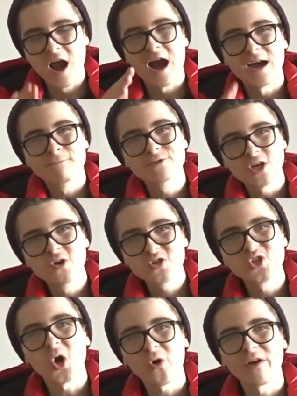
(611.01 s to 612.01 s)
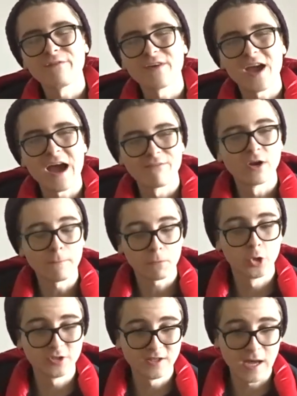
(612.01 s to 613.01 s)
I am so sorry if I haven't
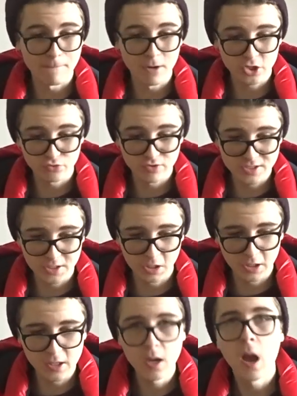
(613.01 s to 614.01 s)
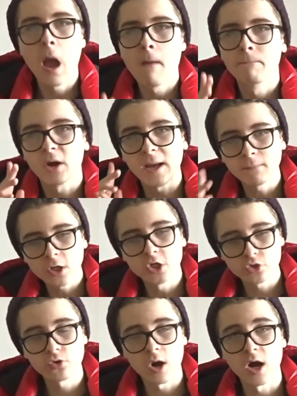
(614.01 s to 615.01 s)
uploaded that much recently, but I'm gonna
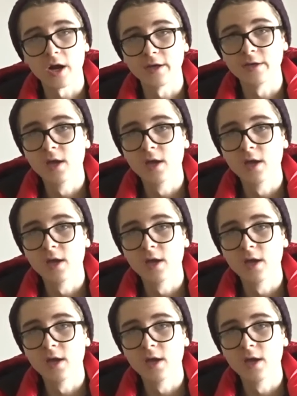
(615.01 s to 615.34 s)
try.